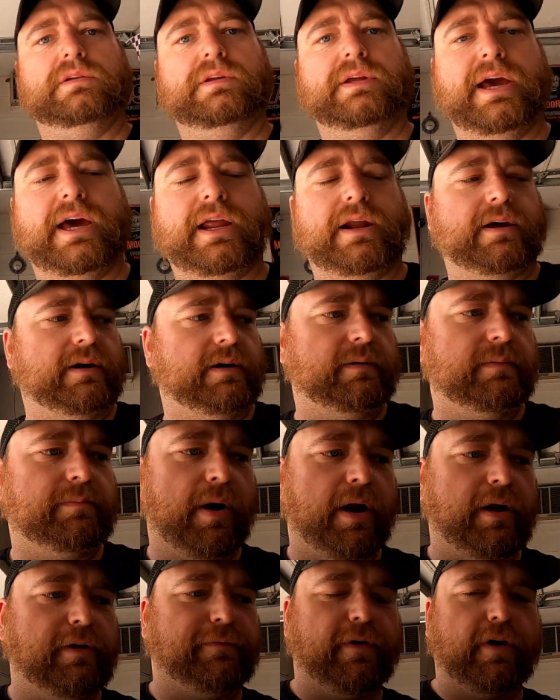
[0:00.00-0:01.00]
Had a
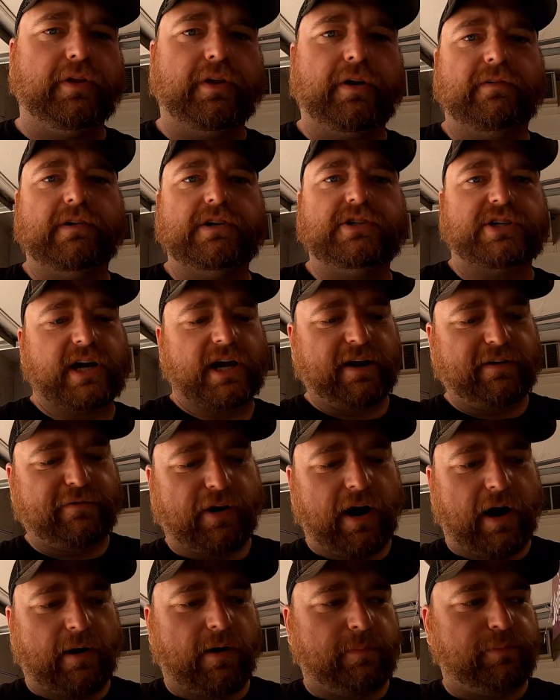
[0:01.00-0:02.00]
brain fart there for a second. I
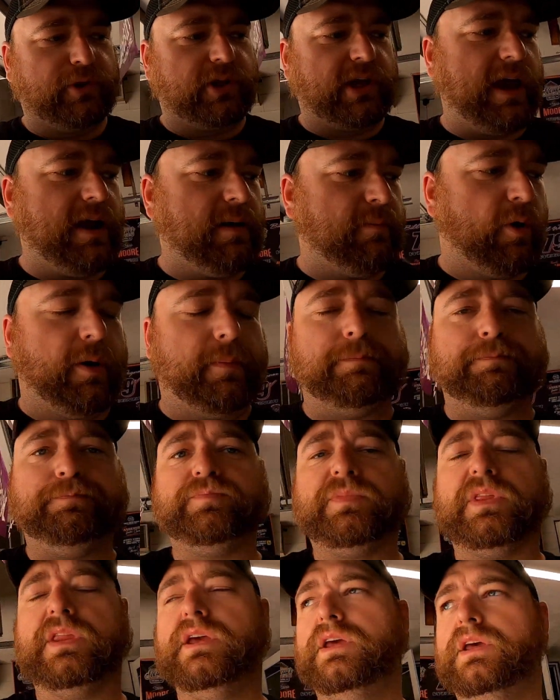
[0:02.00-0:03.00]
forgot where I put the camera.
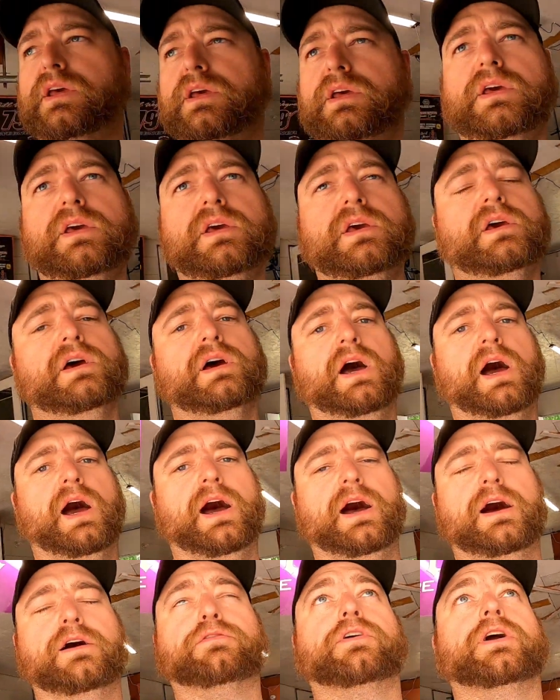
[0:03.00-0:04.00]

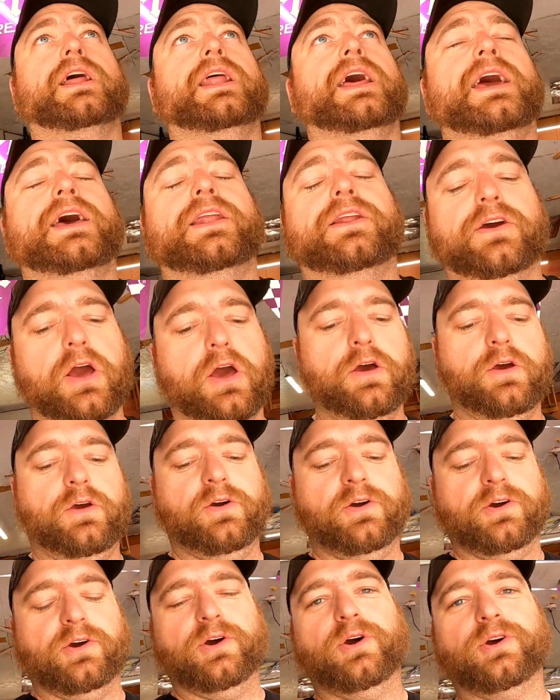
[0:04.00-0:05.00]
I forgot I had it
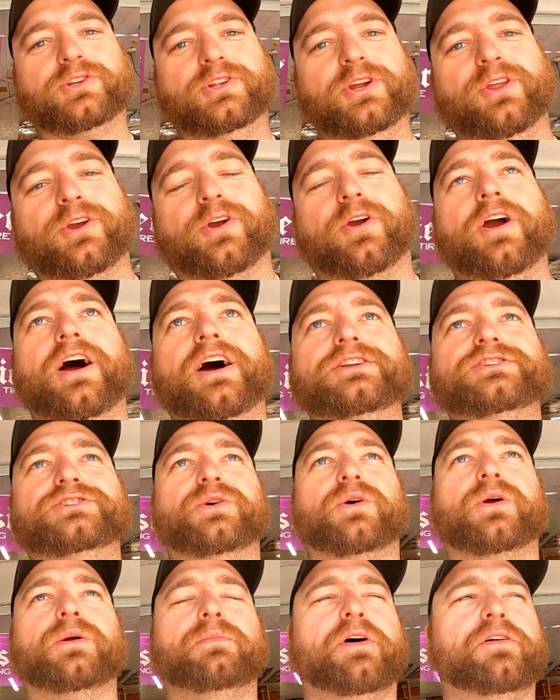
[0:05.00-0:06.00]
hooked to the garage
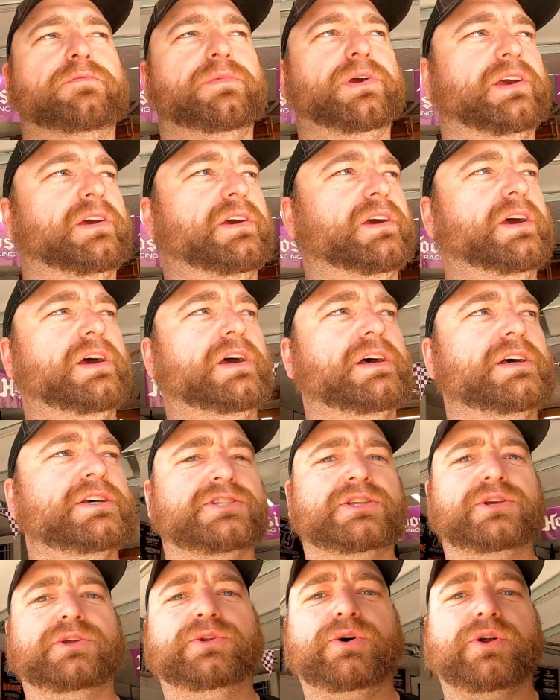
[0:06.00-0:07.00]
door above me.
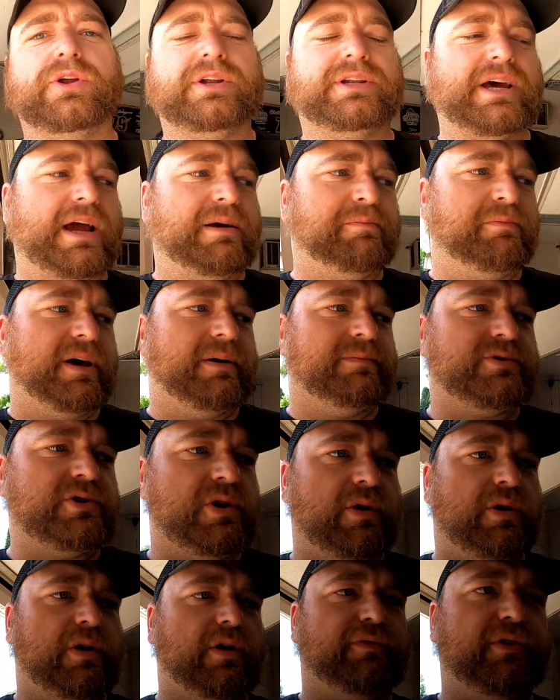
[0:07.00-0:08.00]
Still doing a time lapse,
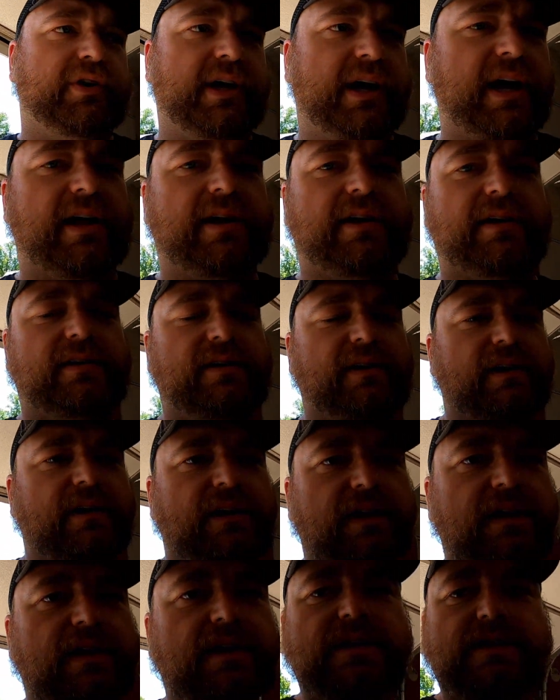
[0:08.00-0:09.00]
so hopefully you got a
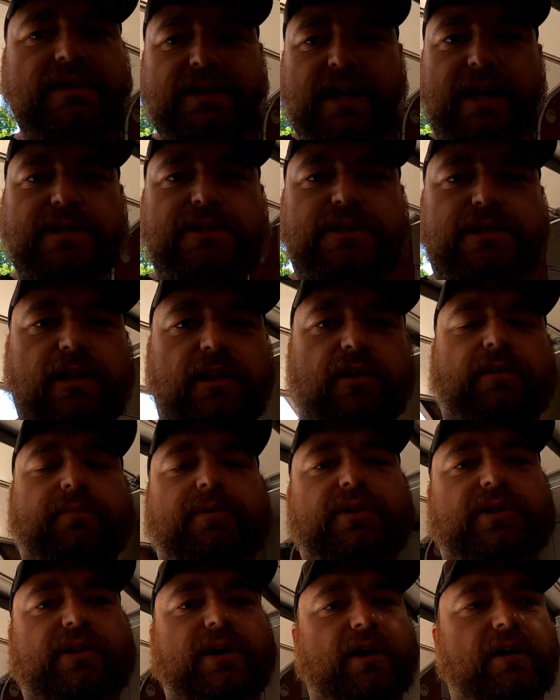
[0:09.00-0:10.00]
taste a little
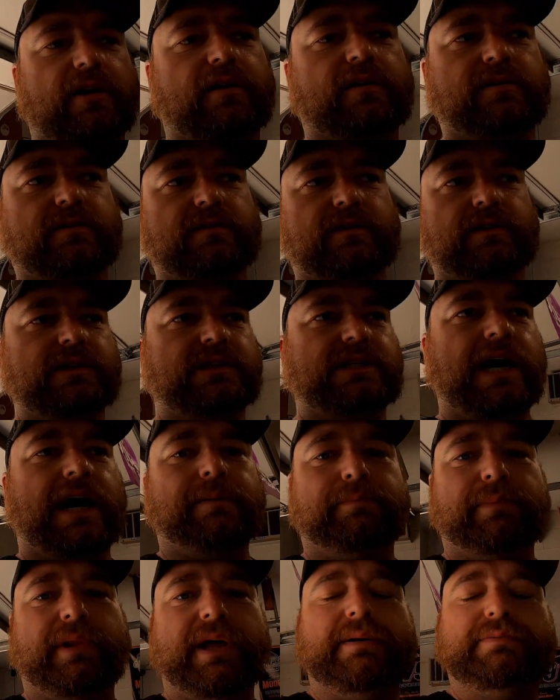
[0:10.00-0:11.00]
bit there in
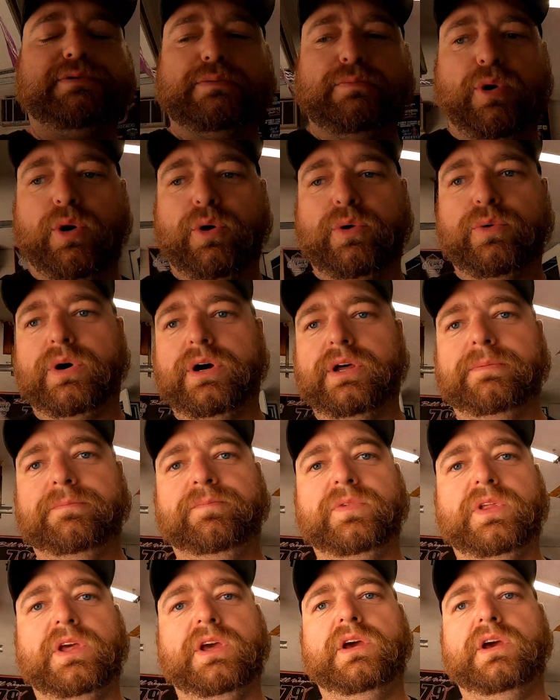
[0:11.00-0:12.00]
time lapse mode
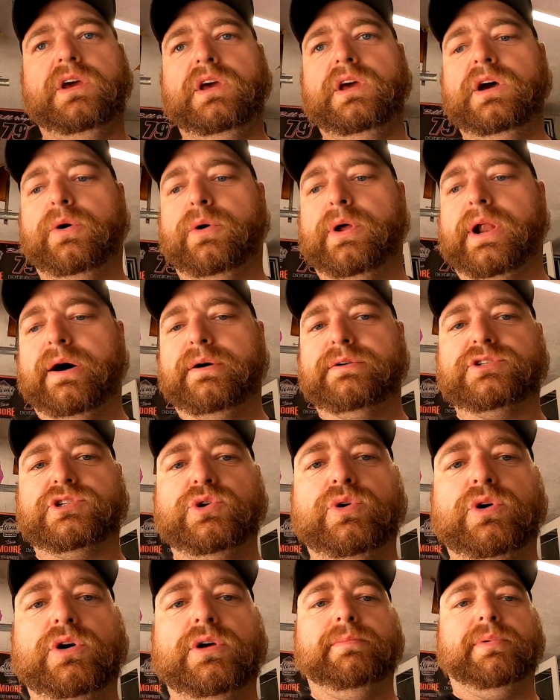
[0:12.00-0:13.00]
what I was
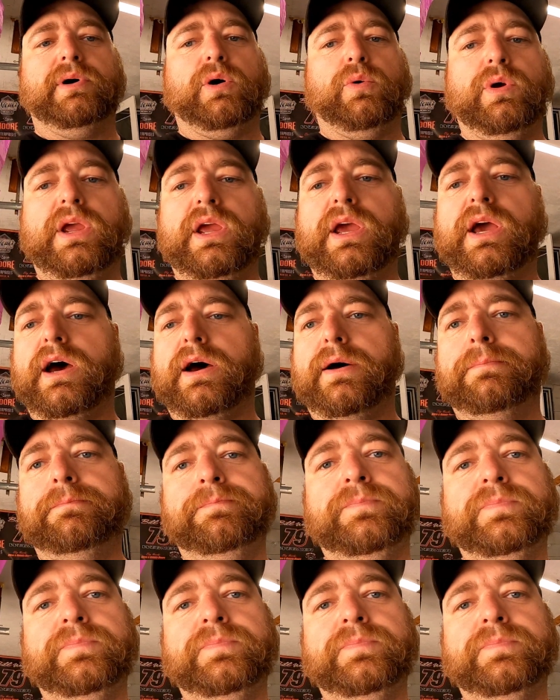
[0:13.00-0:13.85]
doing. But we got